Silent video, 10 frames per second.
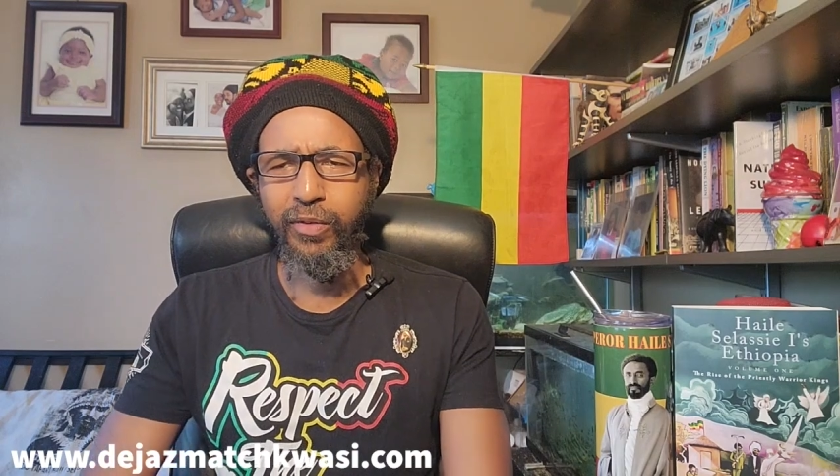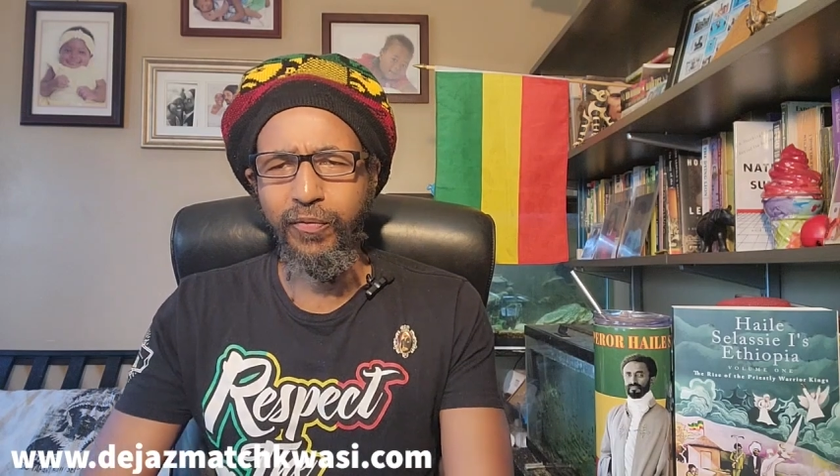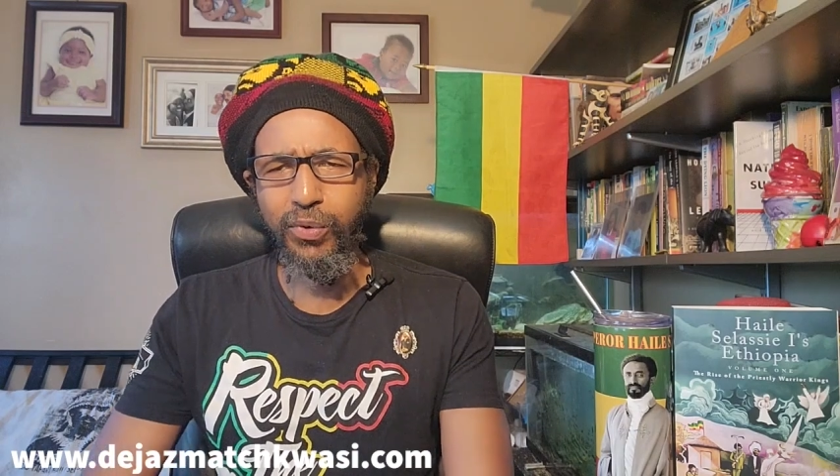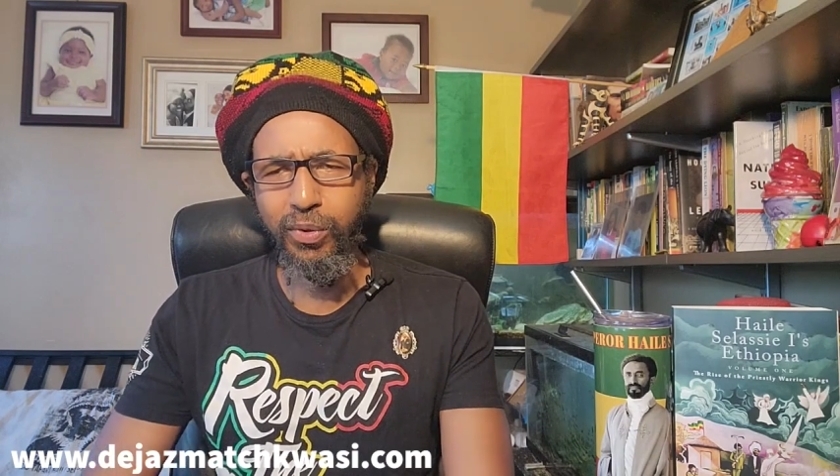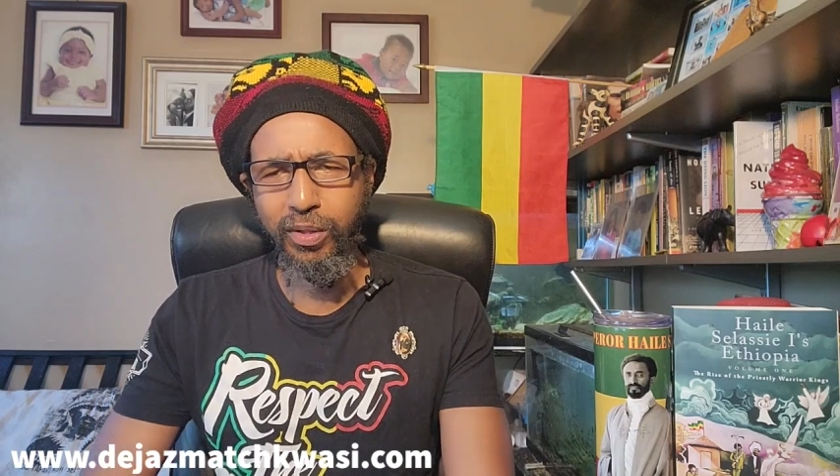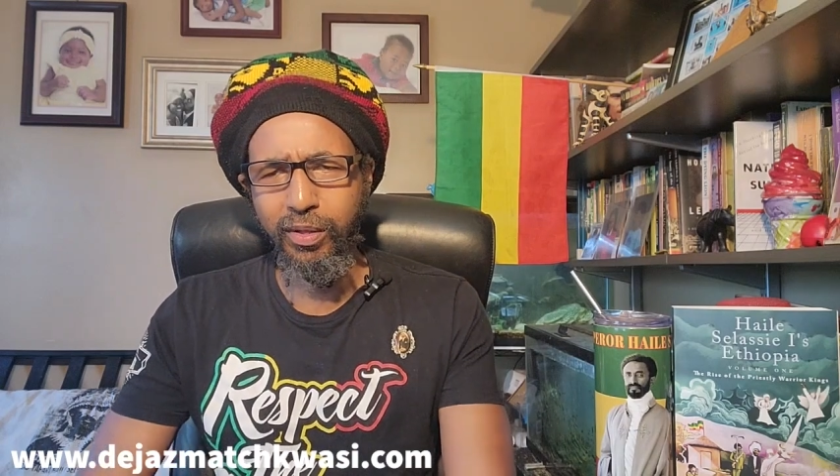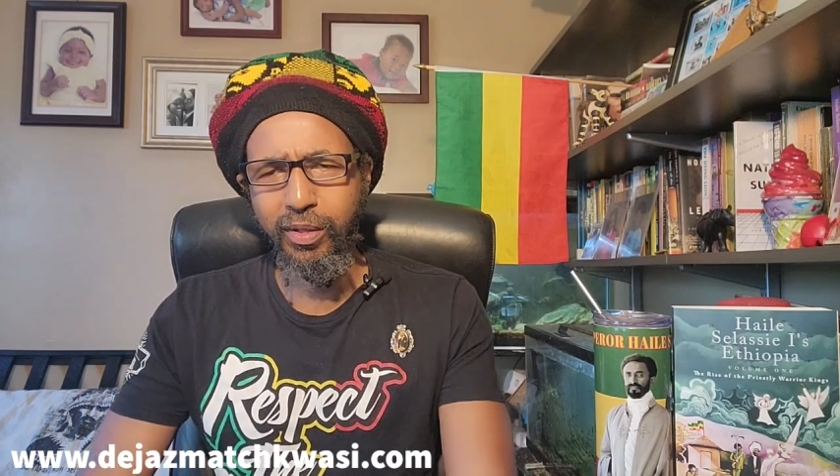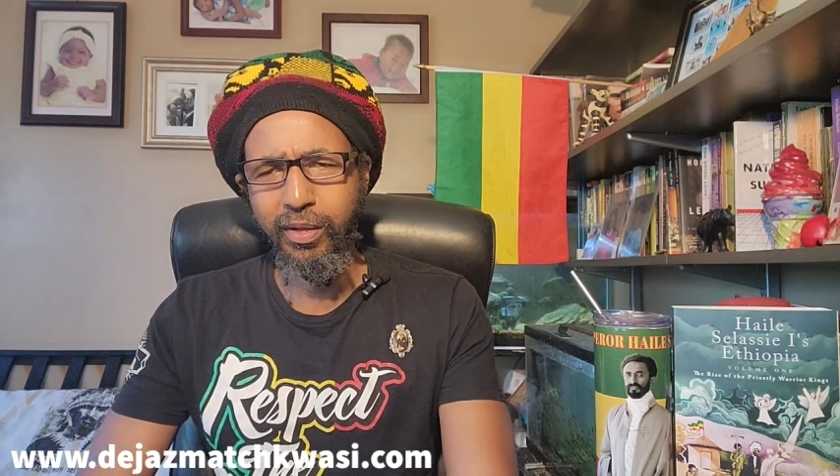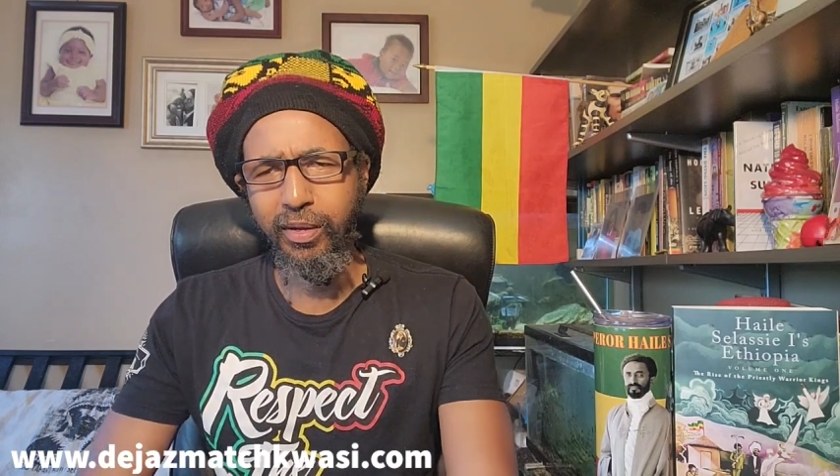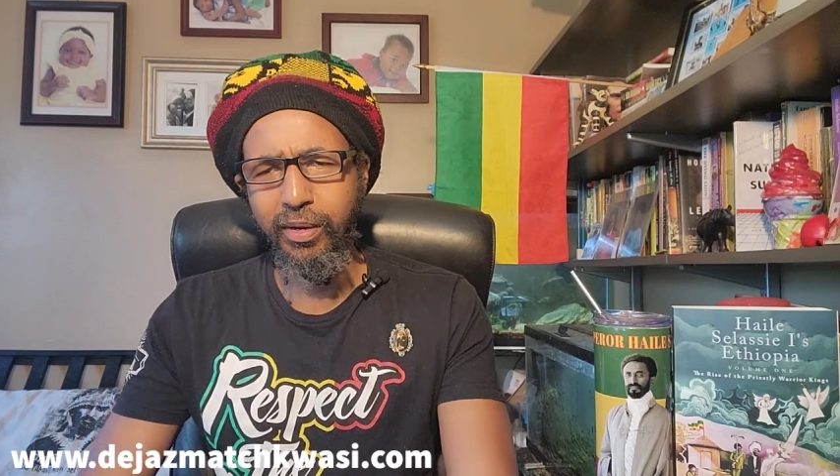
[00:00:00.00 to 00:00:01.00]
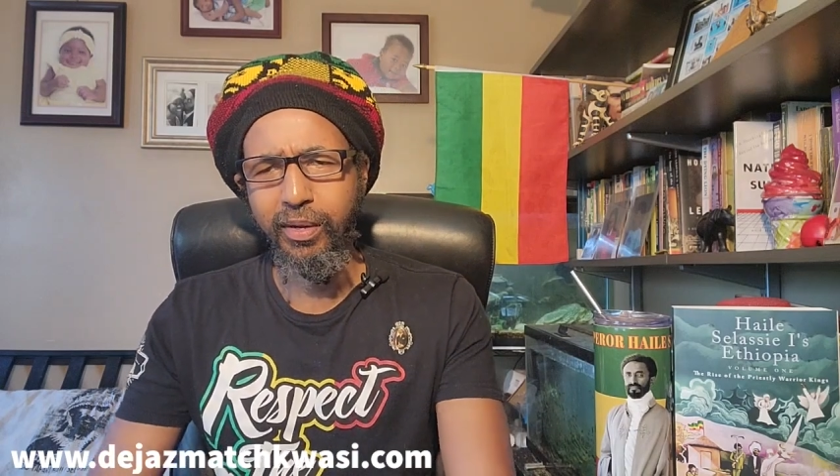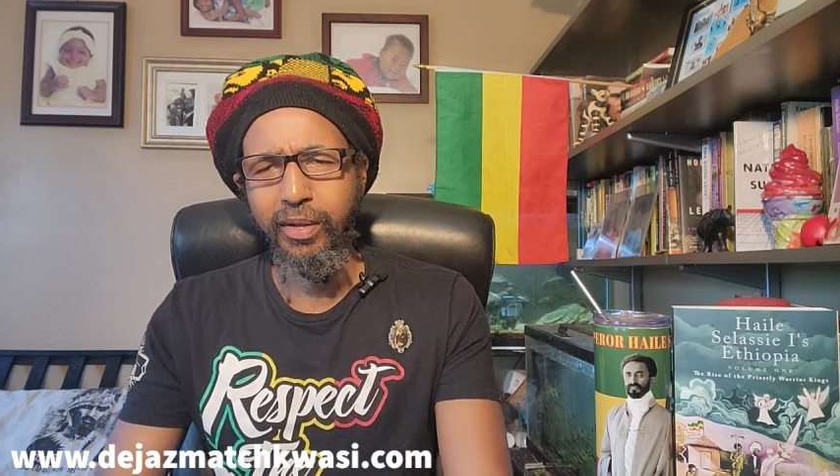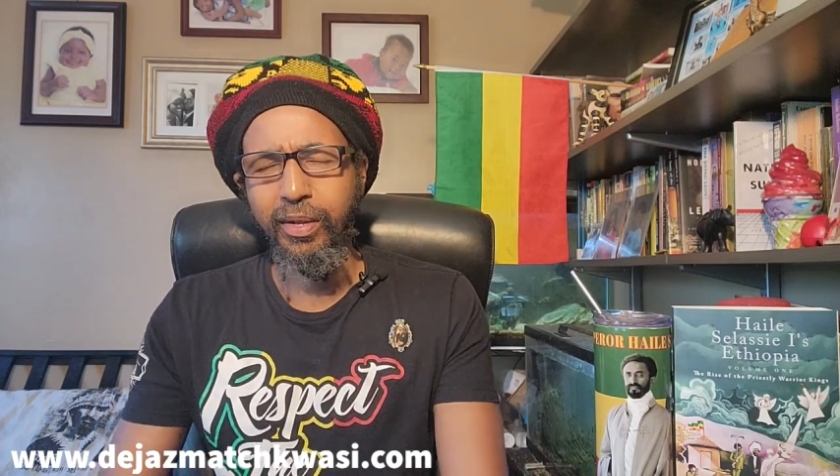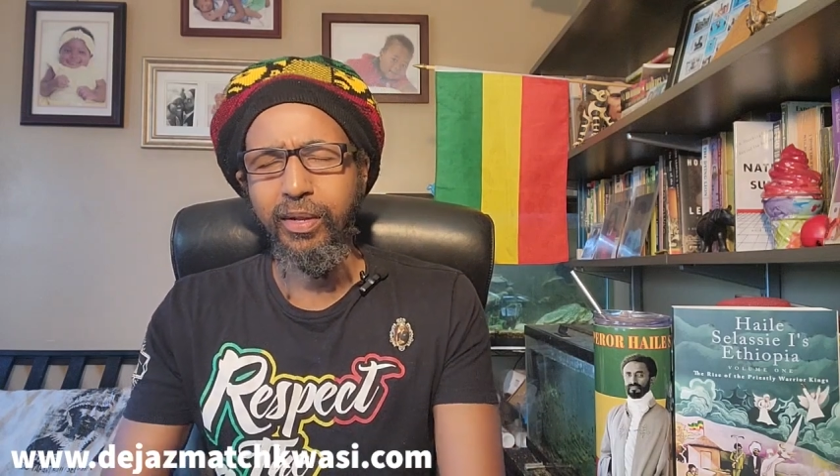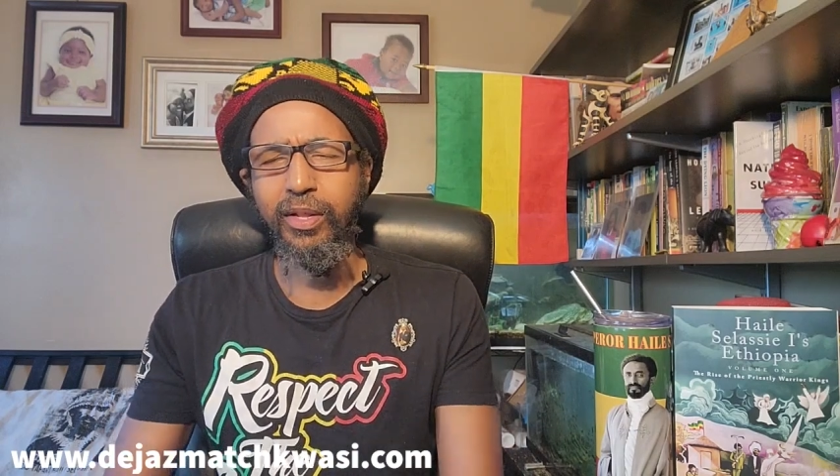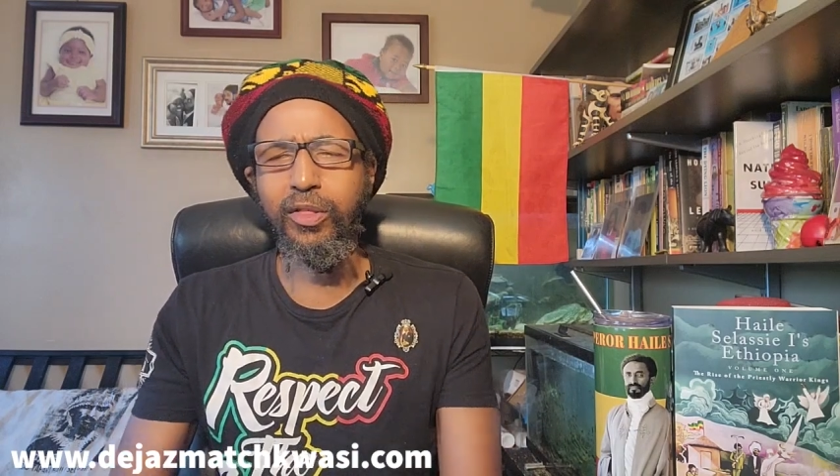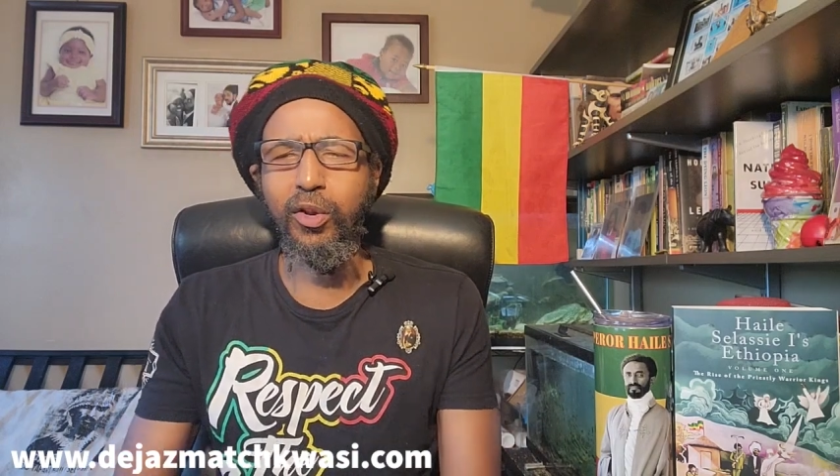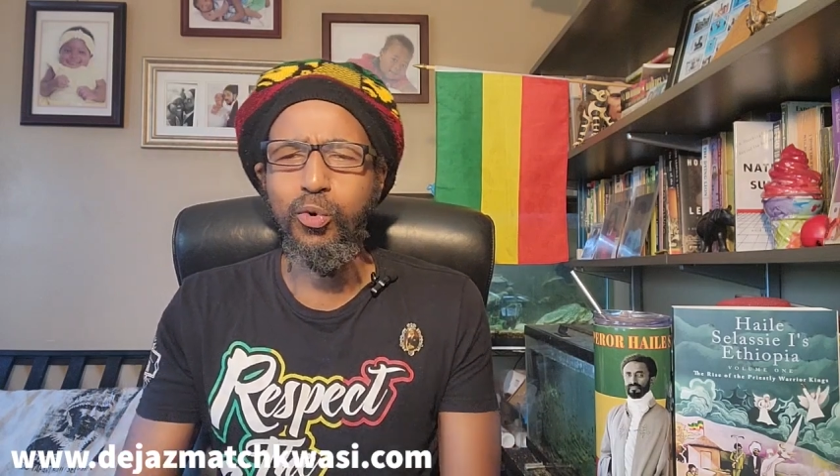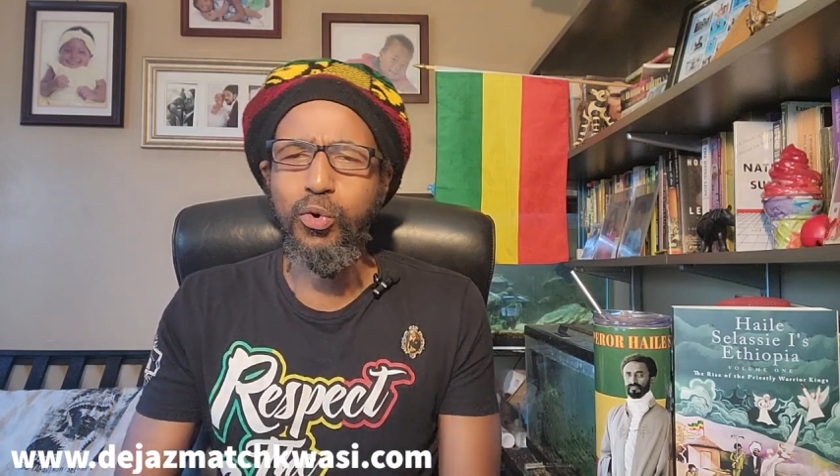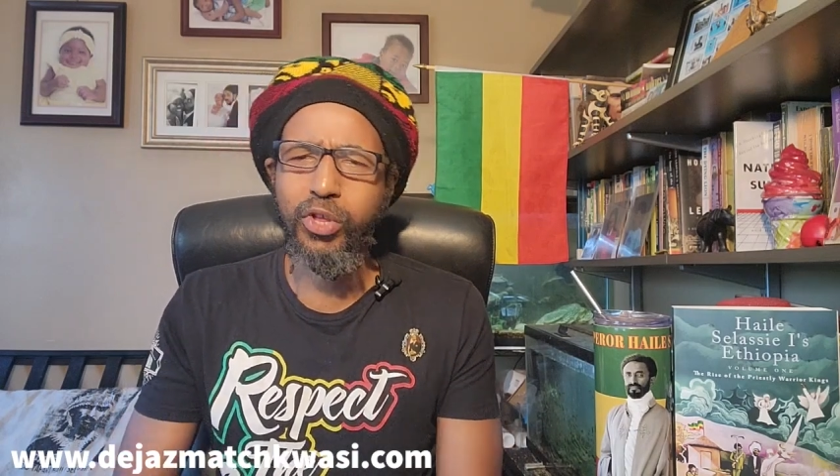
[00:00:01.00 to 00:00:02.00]
the
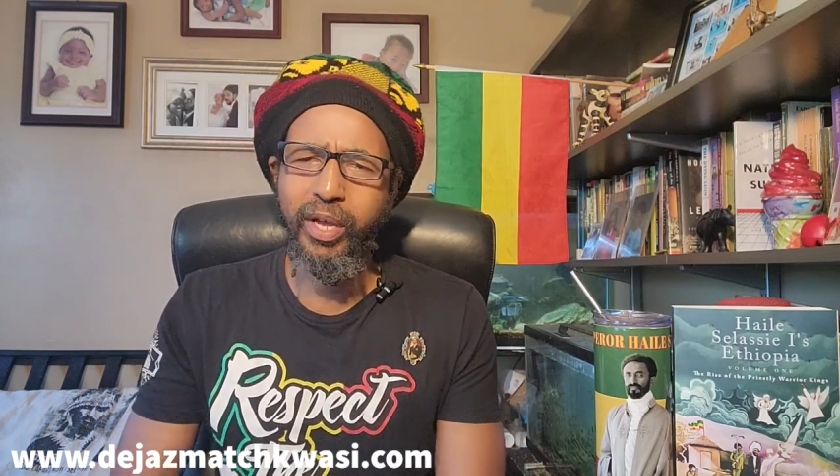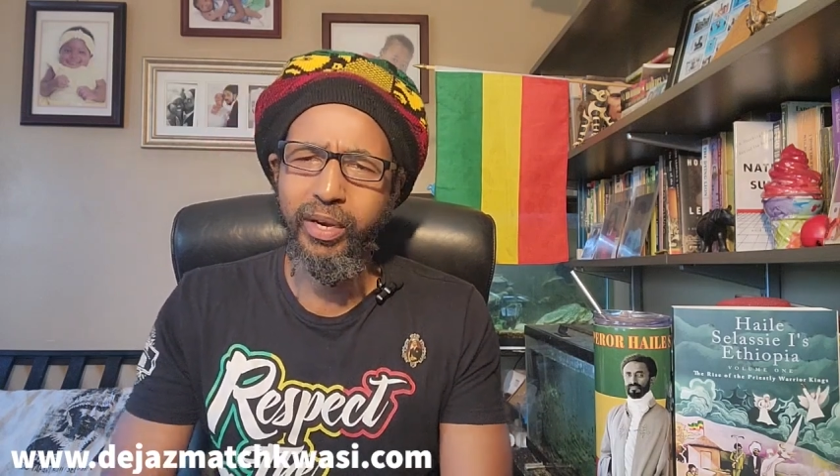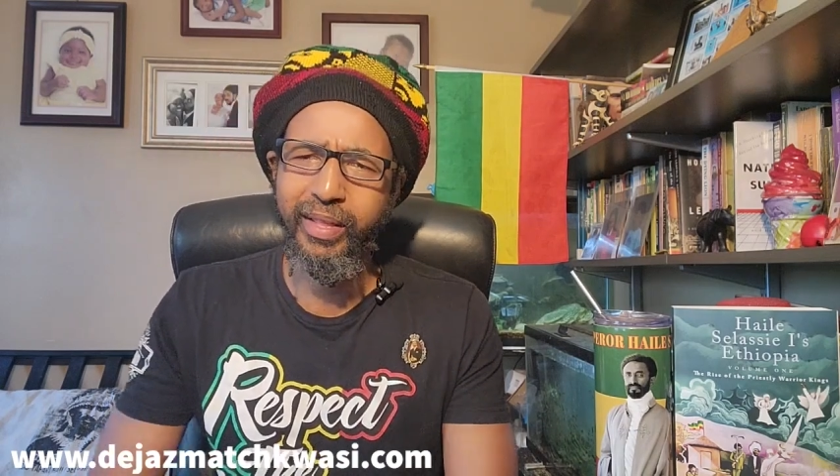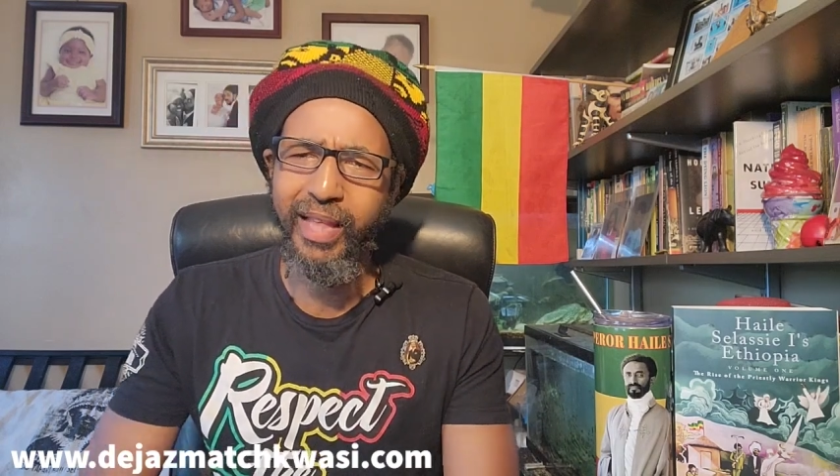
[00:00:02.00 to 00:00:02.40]
solution